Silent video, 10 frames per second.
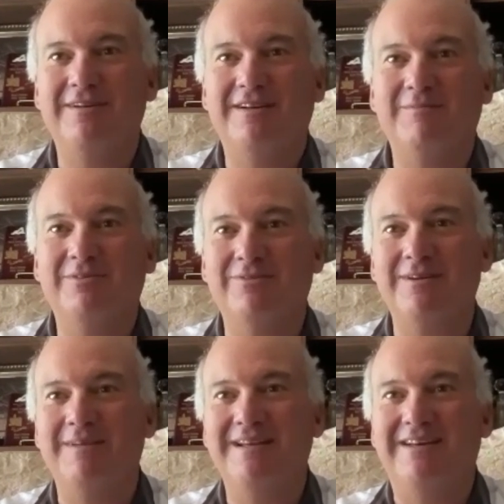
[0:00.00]
You're going to be
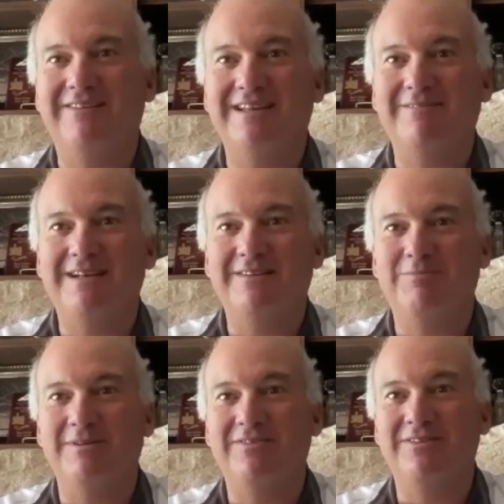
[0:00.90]
screaming and yelling at me to
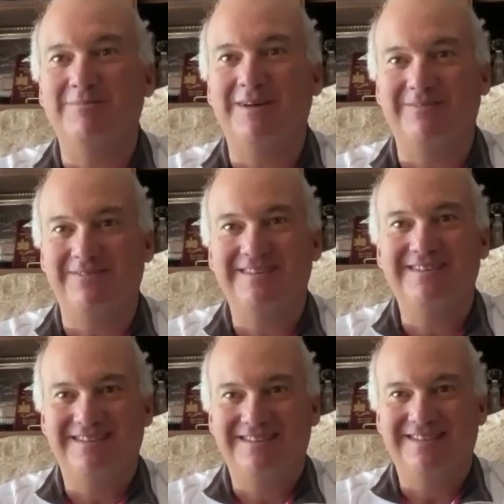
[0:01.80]
put the jib up
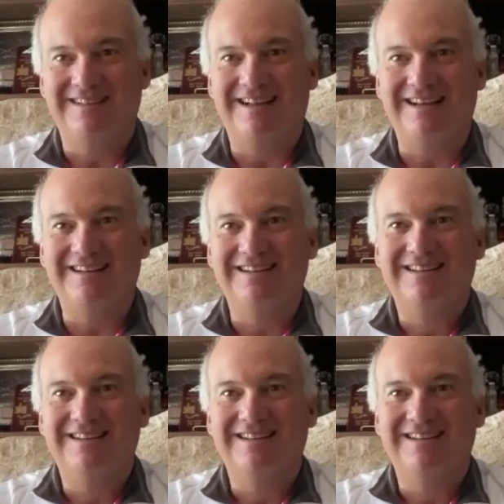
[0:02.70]
on it."